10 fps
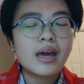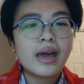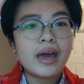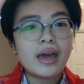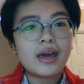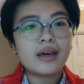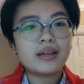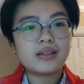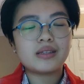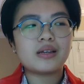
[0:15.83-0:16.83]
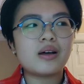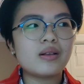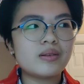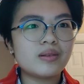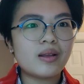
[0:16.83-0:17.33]
and a
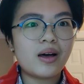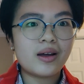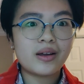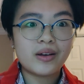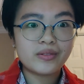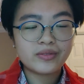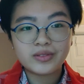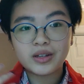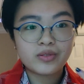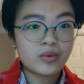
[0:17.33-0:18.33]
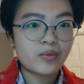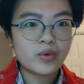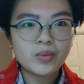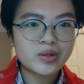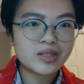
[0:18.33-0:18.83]
lot of different
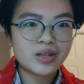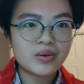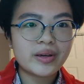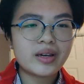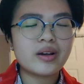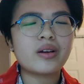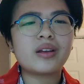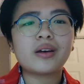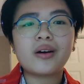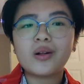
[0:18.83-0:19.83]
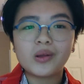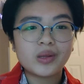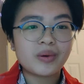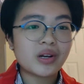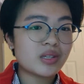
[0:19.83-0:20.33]
rumors that you hear, and not all of
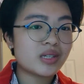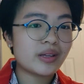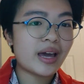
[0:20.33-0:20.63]
them are necessarily